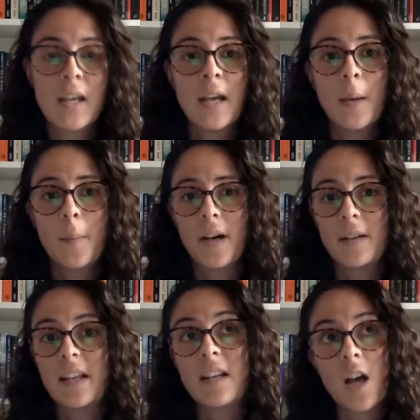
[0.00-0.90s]
But
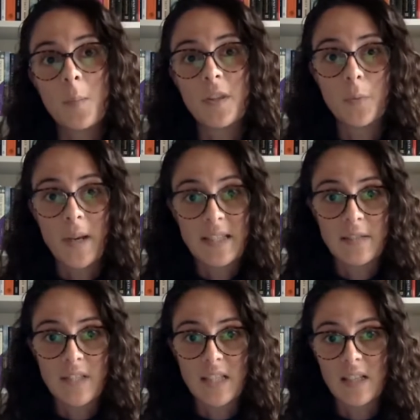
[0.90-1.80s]
in line with the rest of
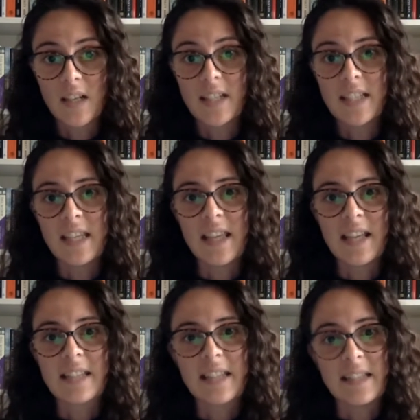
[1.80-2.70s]
society, that
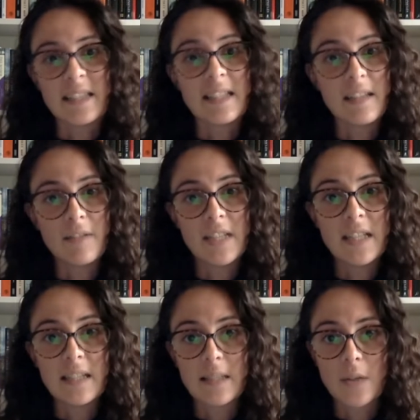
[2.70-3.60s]
sensitivity
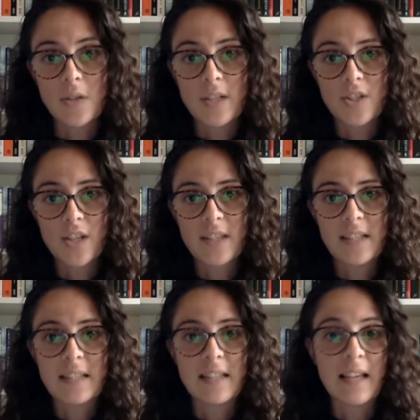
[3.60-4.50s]
to social
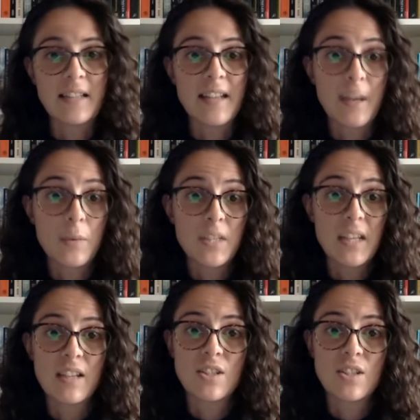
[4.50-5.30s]
injustice and inequity has